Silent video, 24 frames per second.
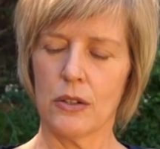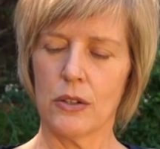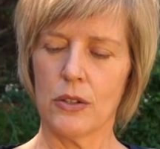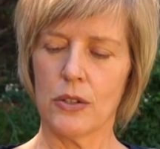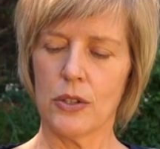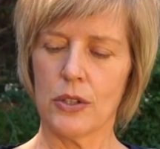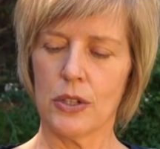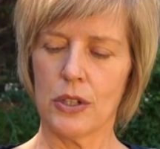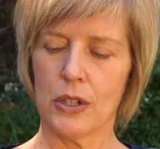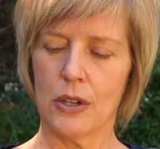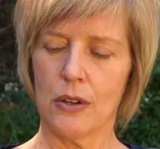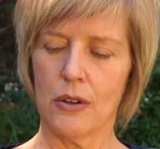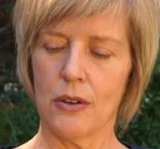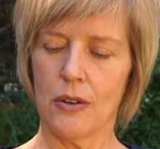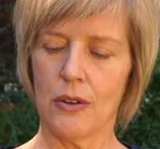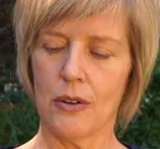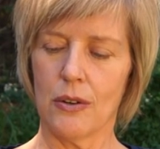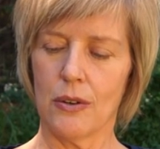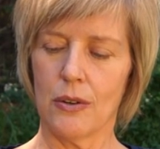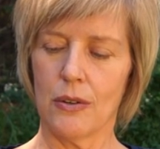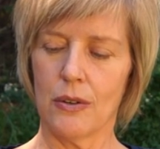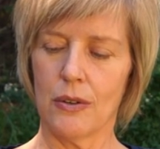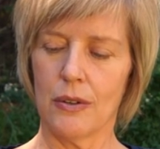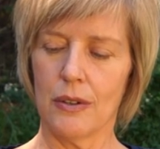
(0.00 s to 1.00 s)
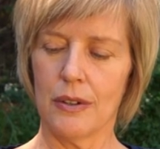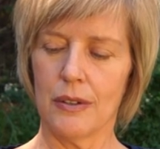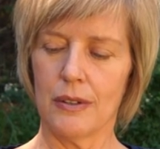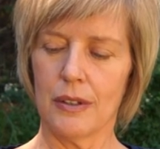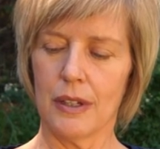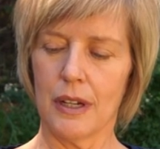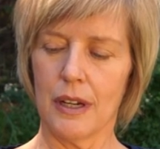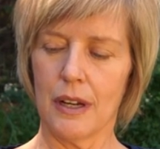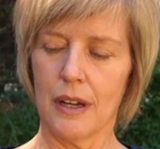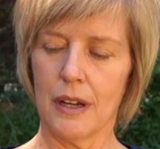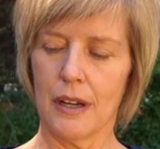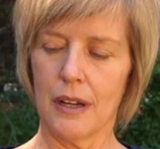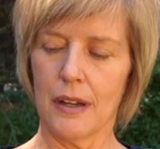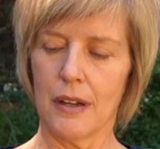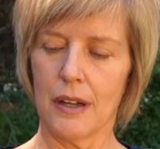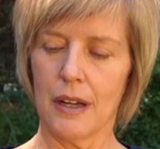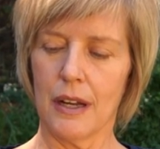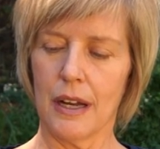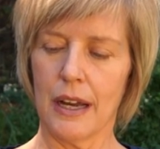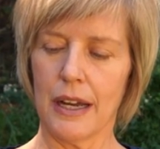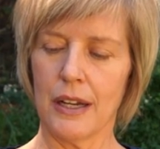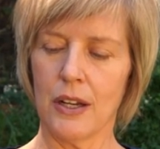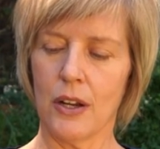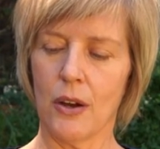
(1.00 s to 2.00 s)
So
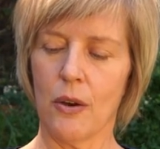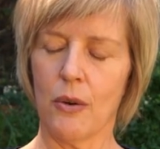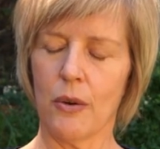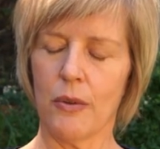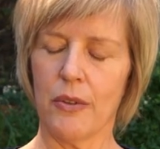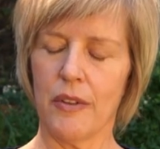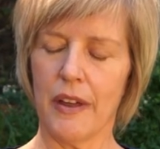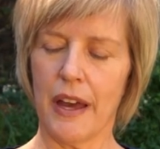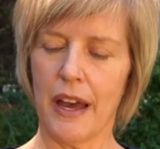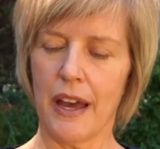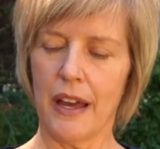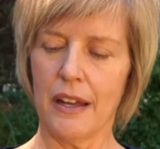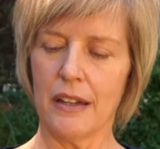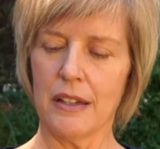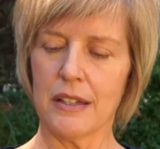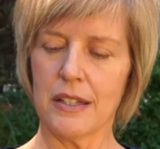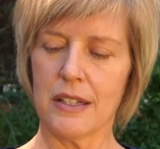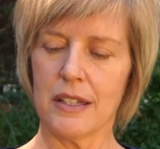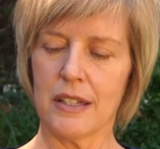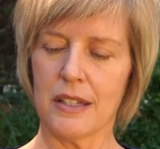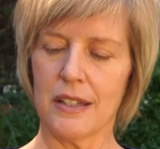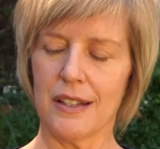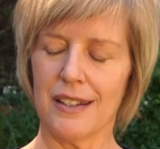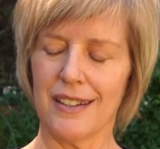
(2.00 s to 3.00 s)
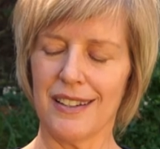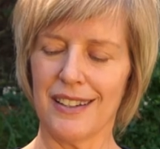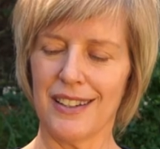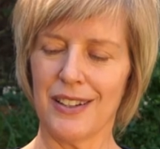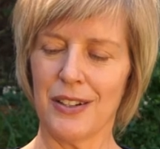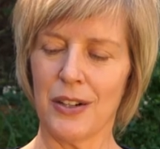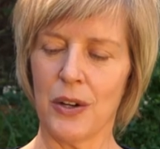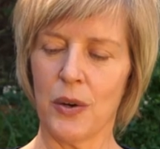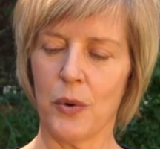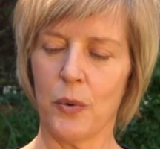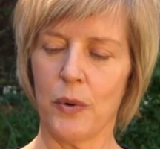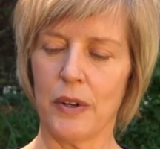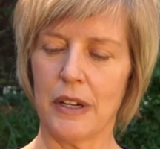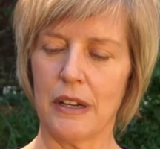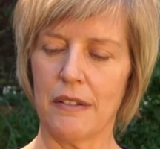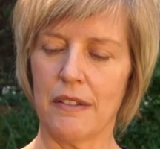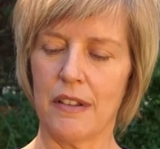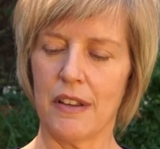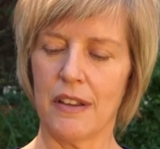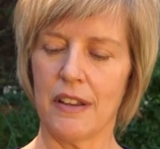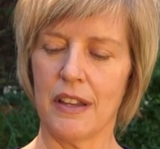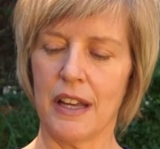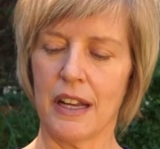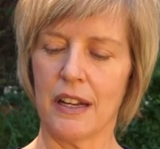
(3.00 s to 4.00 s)
I know that, you know, one of
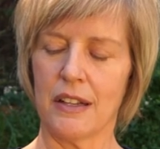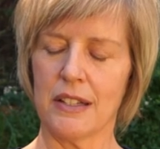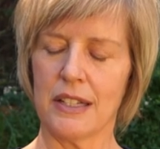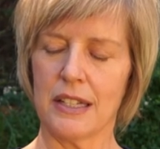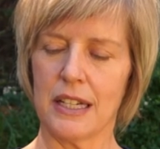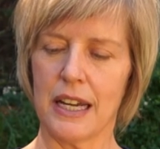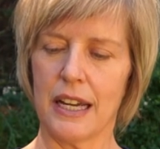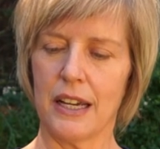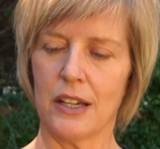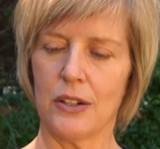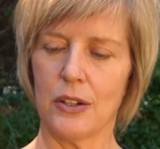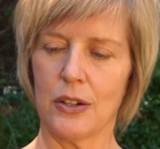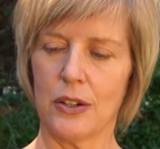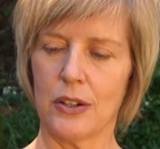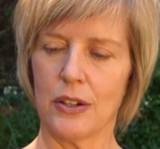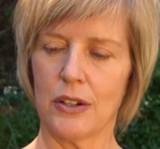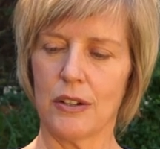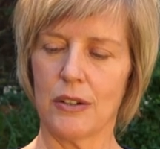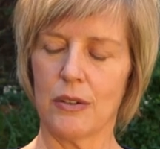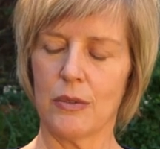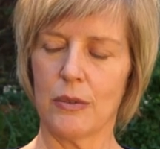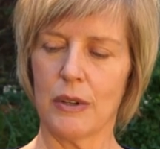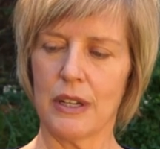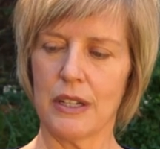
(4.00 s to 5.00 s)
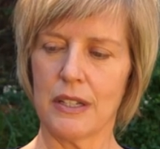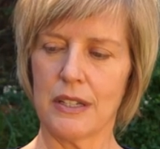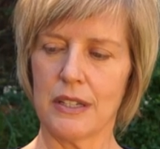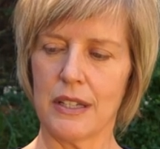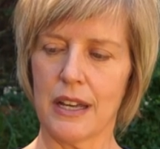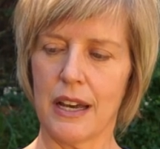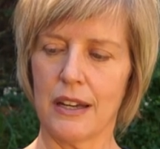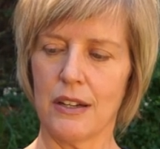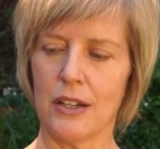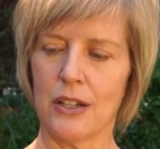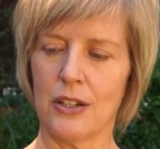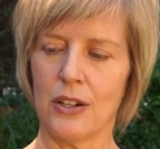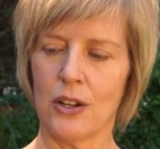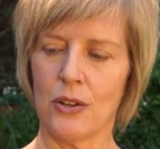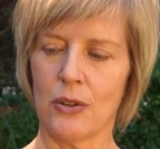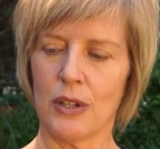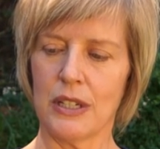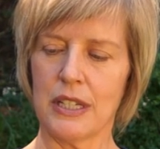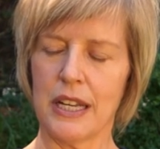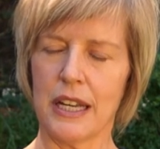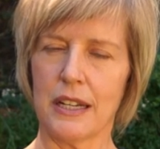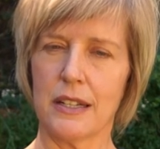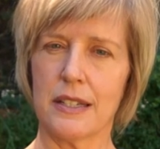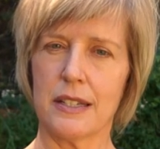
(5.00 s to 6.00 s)
the things that I had heard was that, you know,
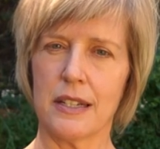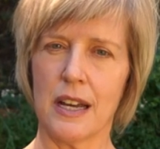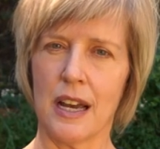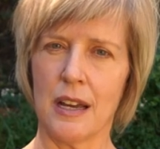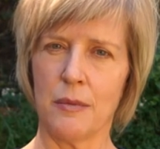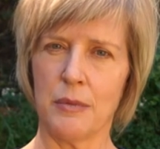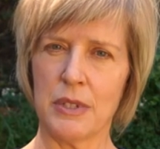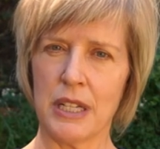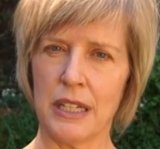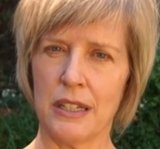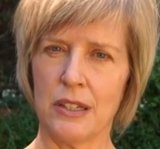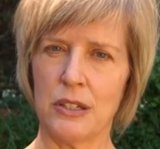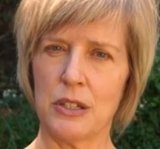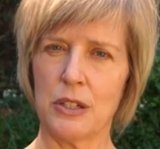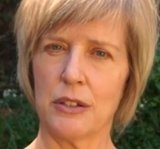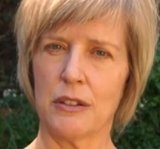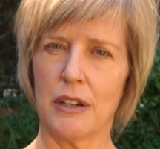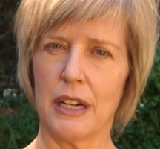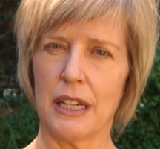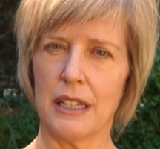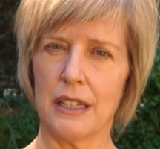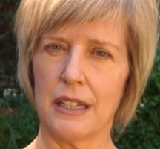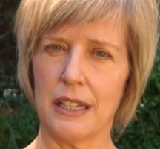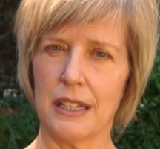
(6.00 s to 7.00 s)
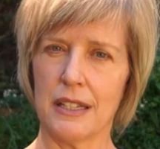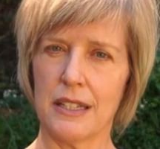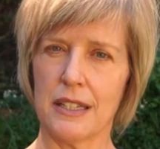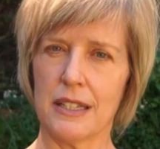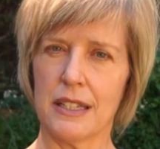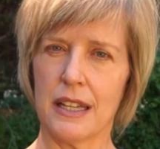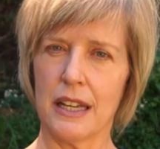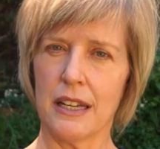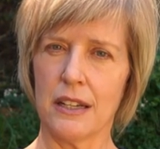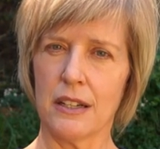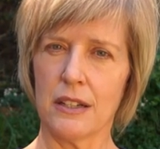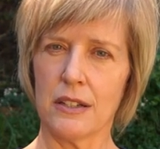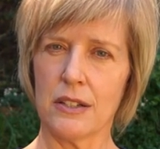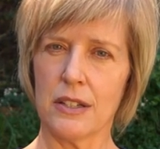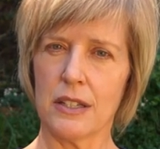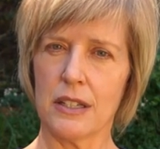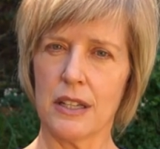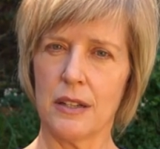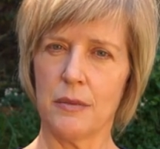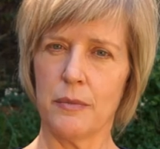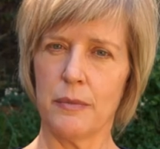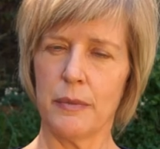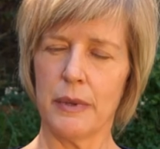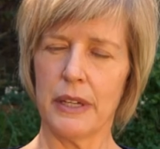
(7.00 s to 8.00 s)
it takes time to integrate these things
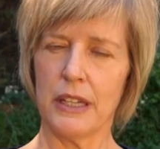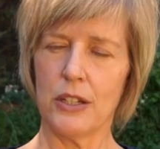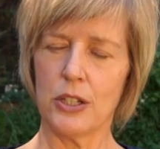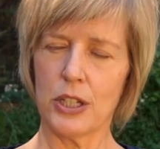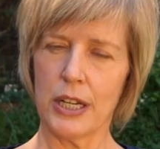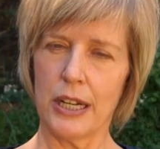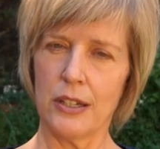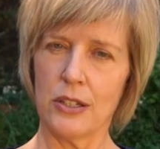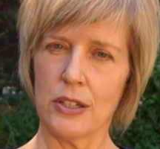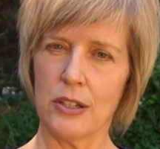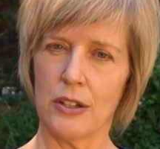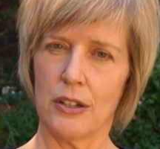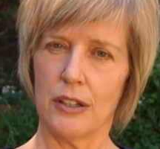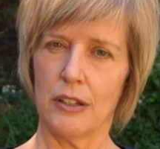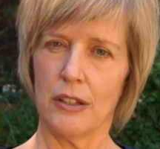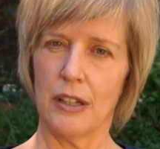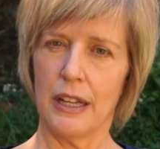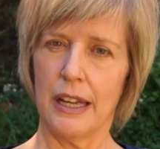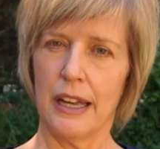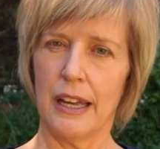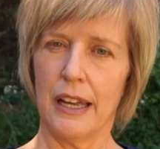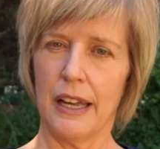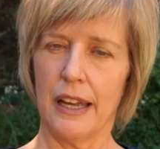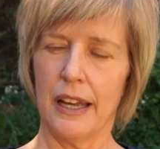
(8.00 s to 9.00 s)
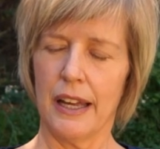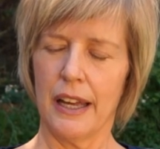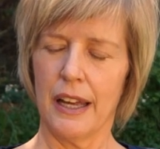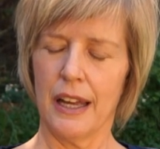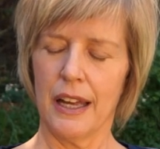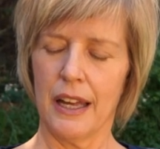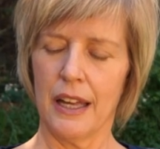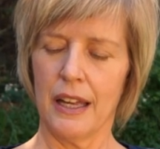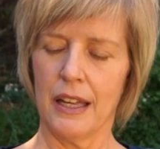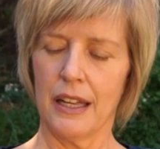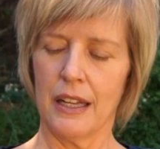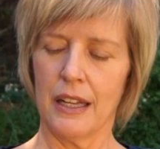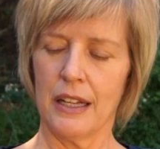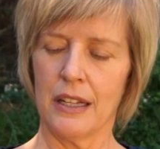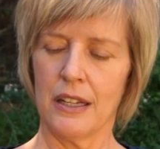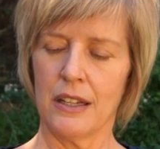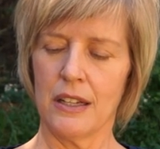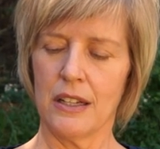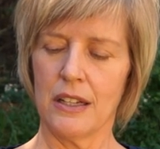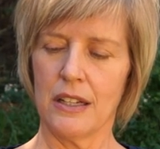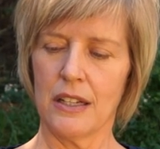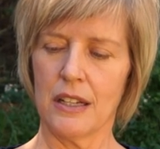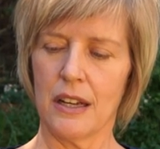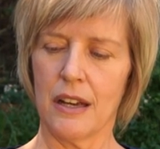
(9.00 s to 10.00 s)
and be gentle,
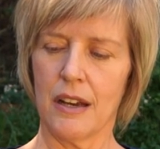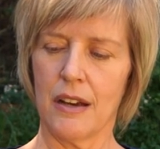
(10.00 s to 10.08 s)
and